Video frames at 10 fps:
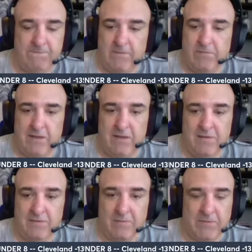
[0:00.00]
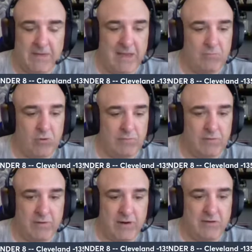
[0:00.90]
50-something games
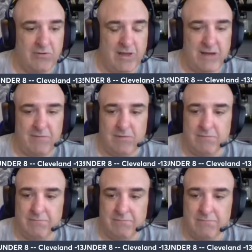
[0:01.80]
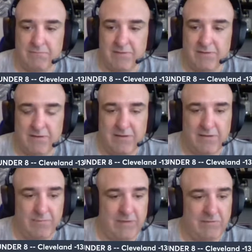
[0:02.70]
over and you're not even
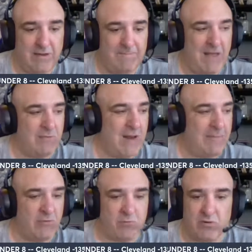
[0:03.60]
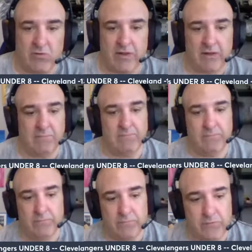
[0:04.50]
the best team? That's what happens when you're laying
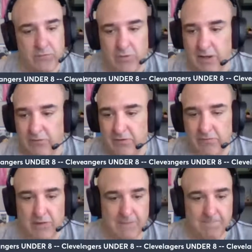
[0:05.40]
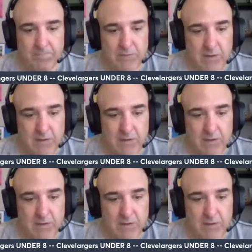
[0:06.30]
$2 every game.